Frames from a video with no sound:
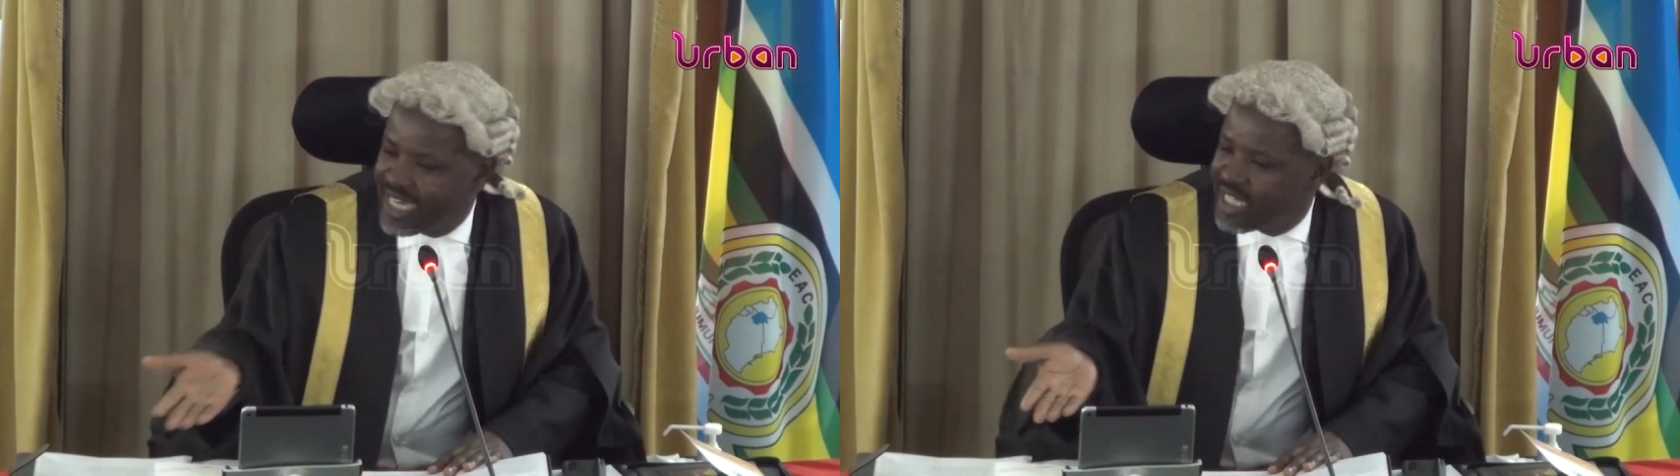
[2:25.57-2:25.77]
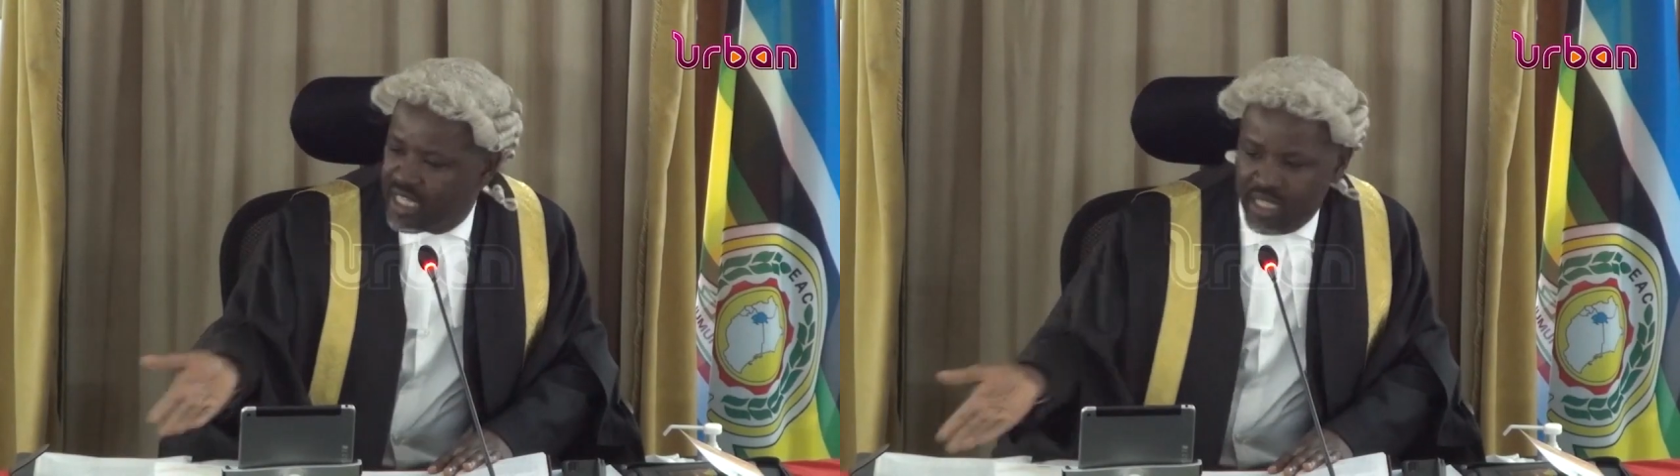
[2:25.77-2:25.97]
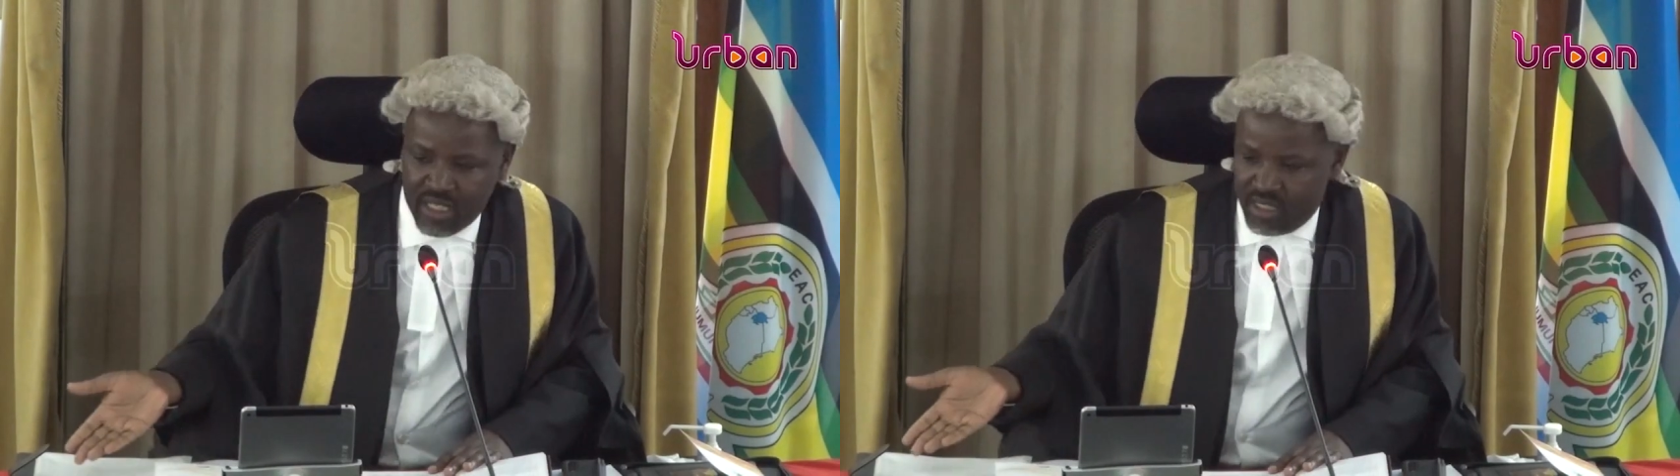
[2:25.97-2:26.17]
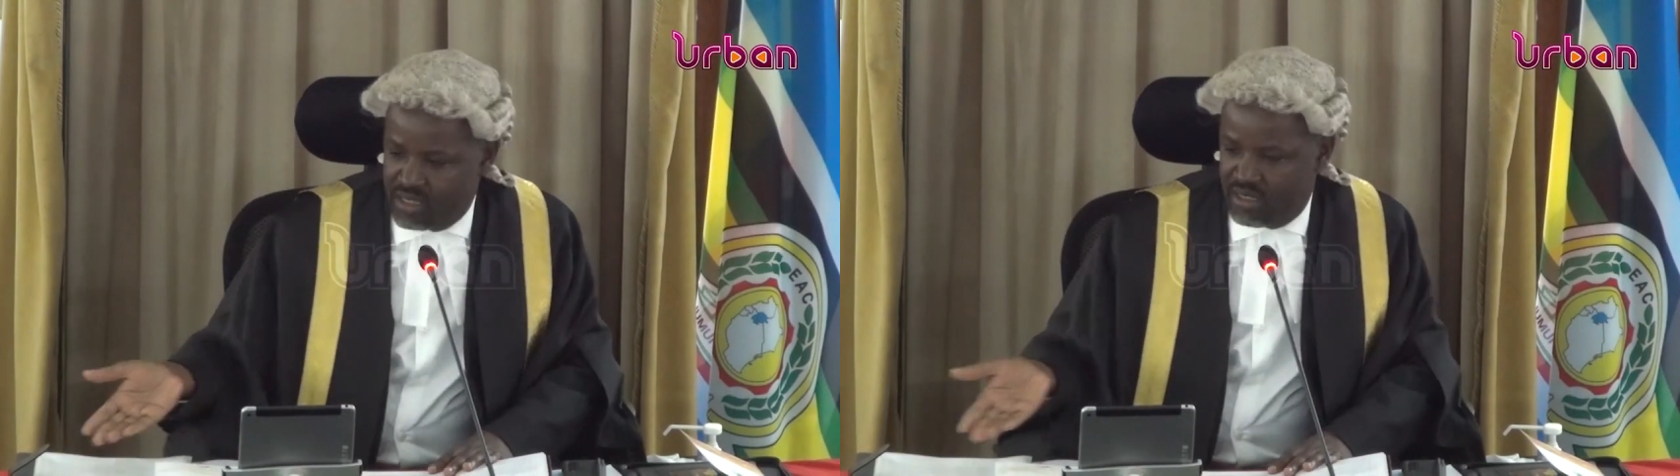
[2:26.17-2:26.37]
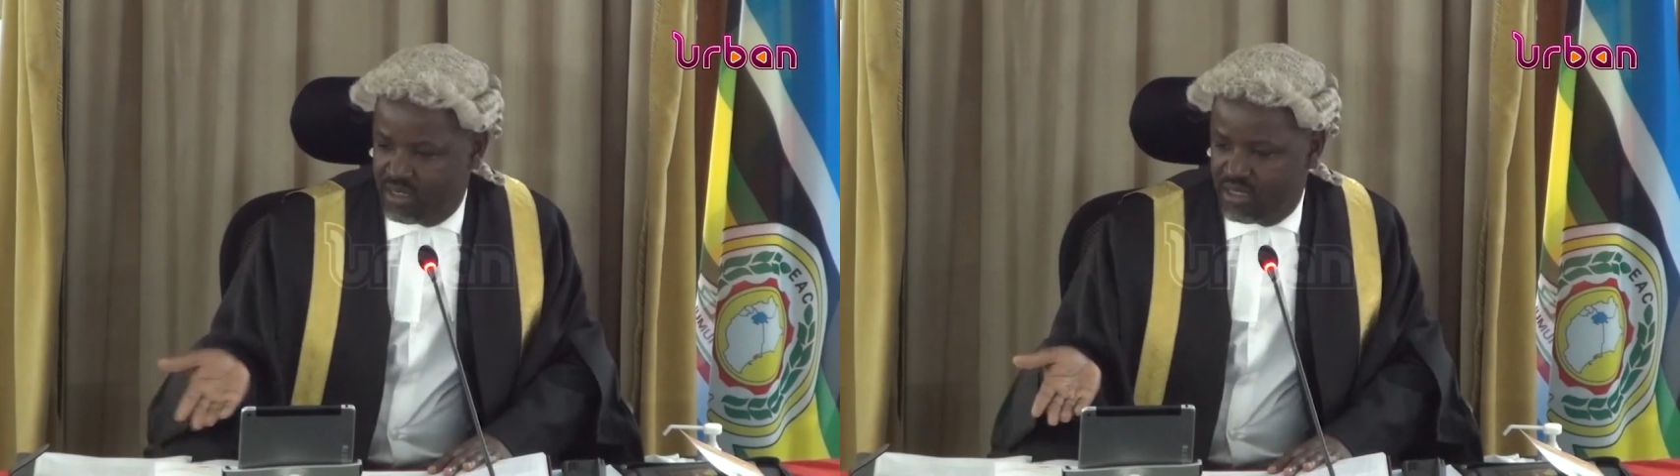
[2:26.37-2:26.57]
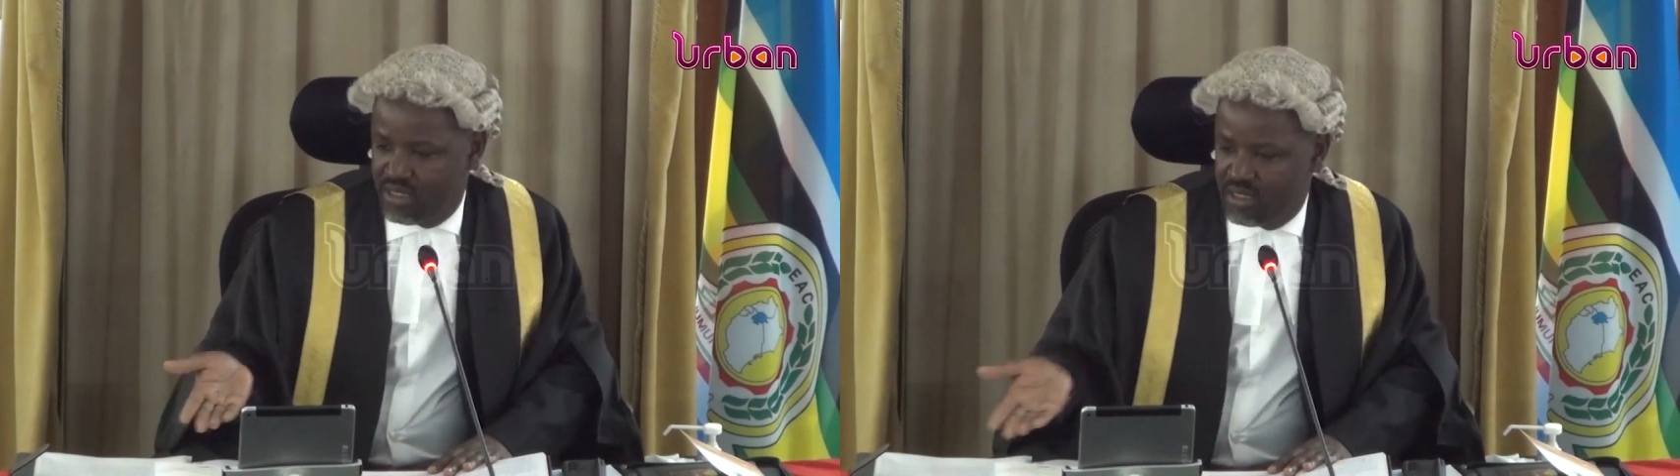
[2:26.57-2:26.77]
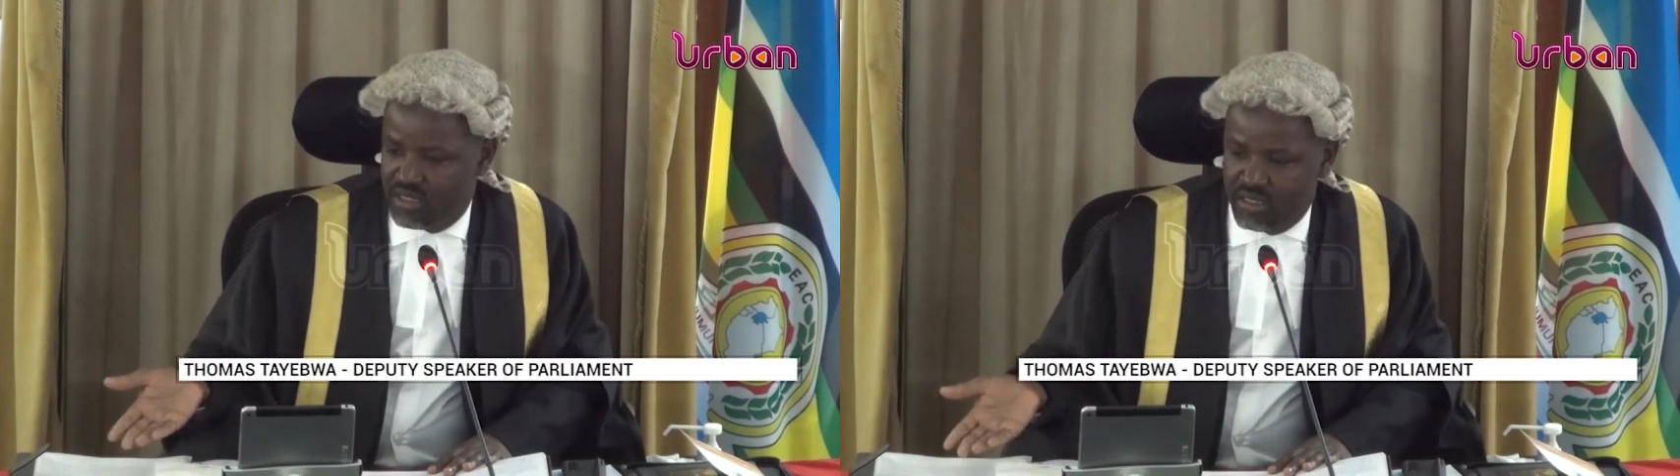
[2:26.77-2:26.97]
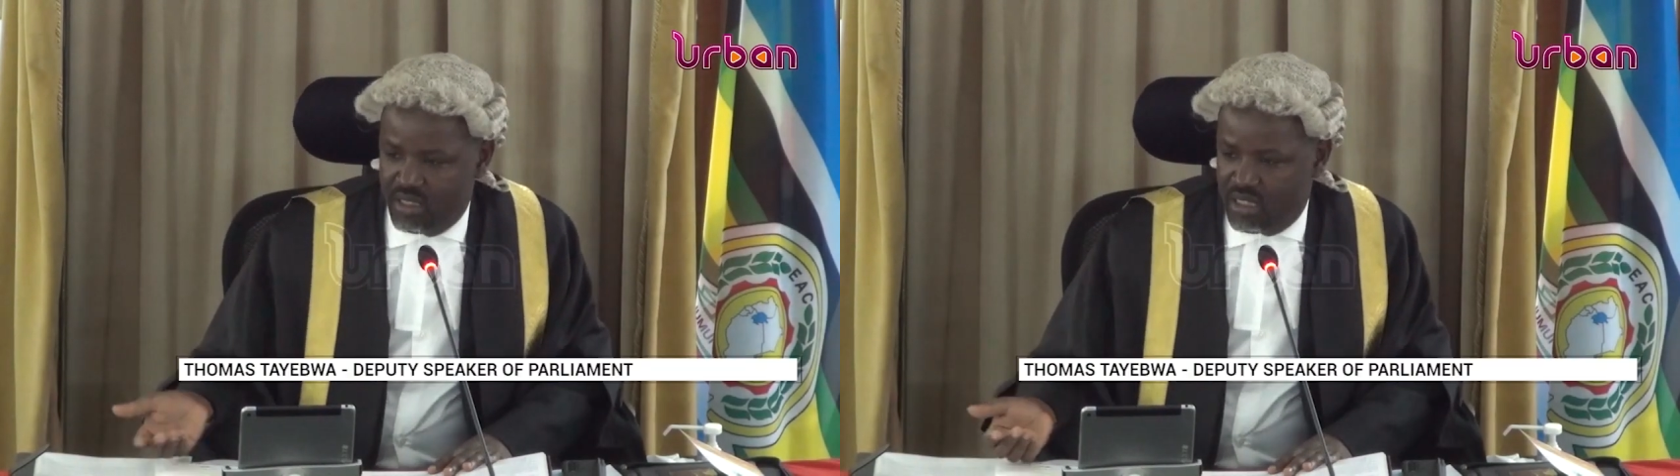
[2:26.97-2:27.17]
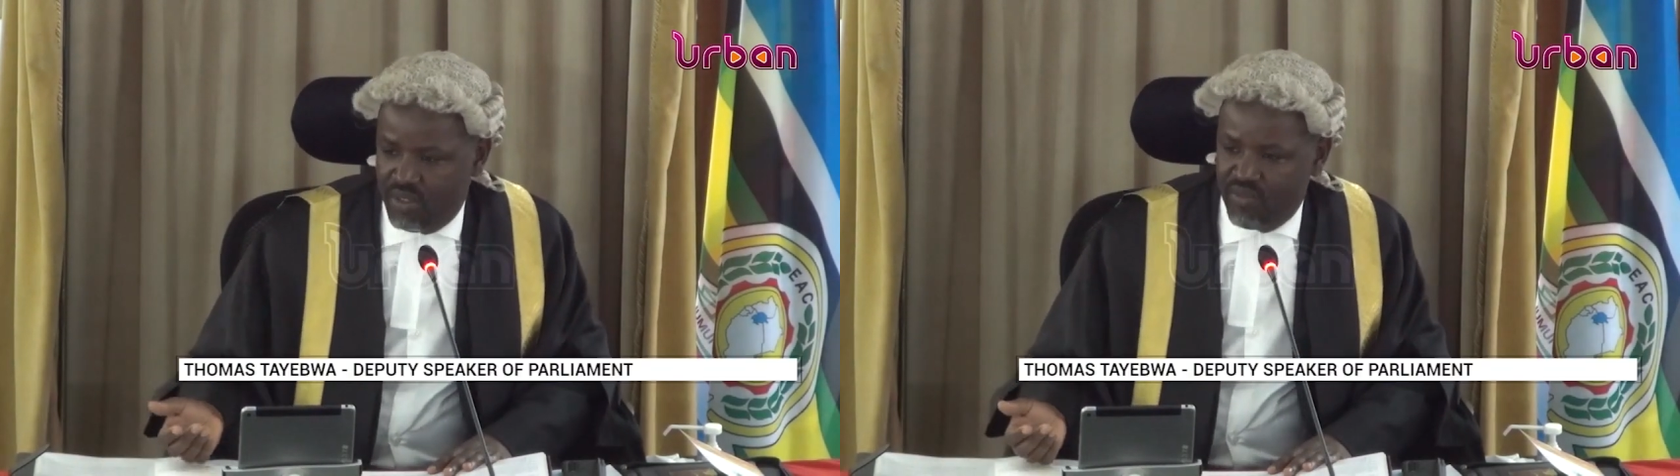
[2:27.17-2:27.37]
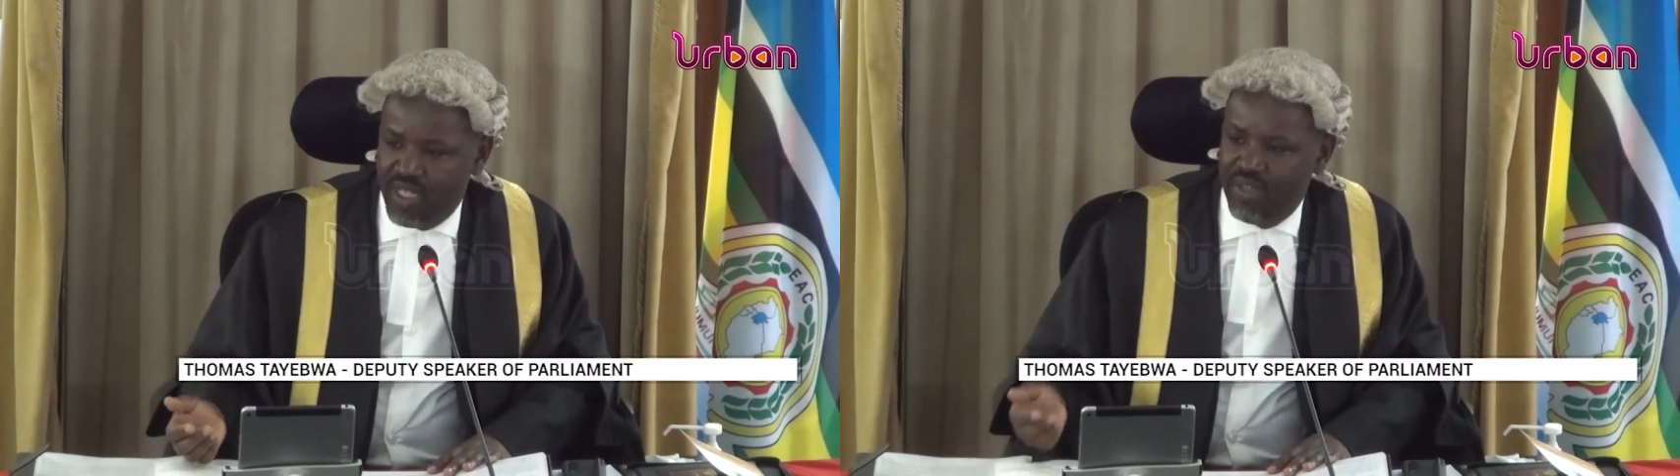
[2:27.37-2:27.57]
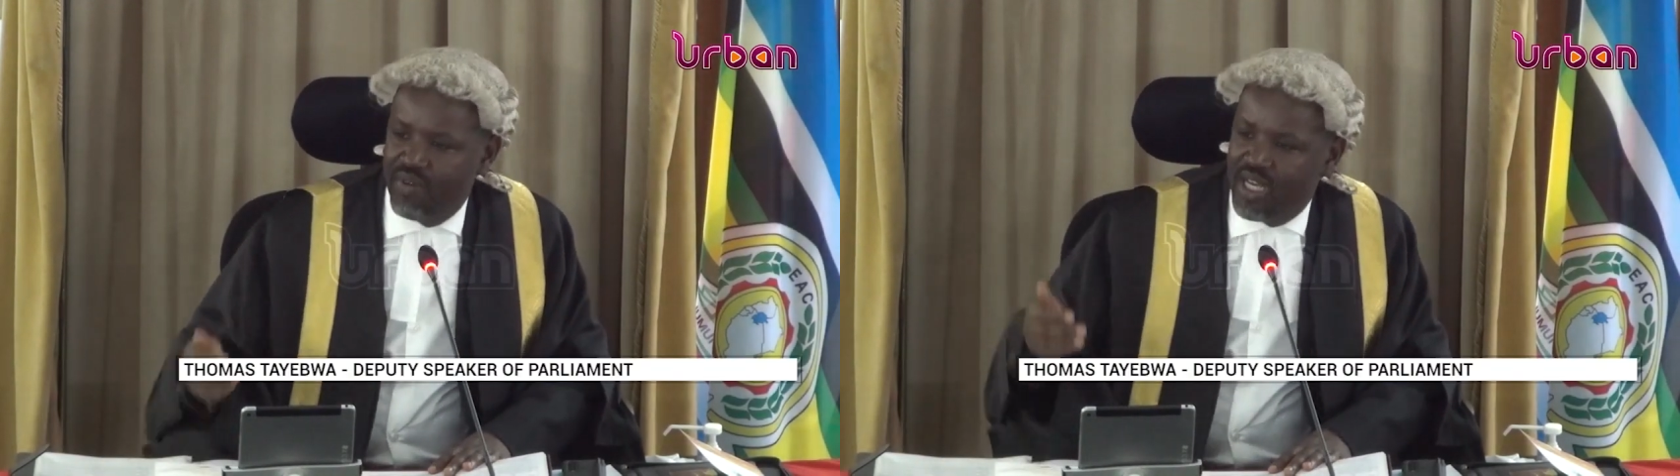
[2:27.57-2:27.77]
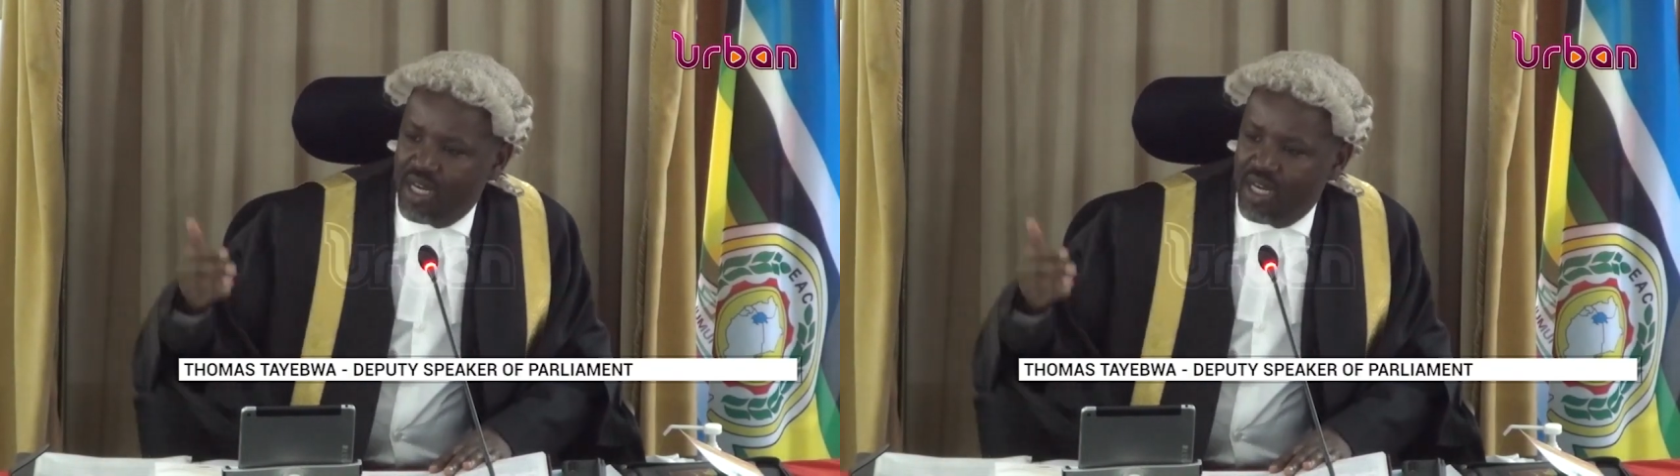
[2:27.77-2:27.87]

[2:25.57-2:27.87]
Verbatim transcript: ugly. Even if I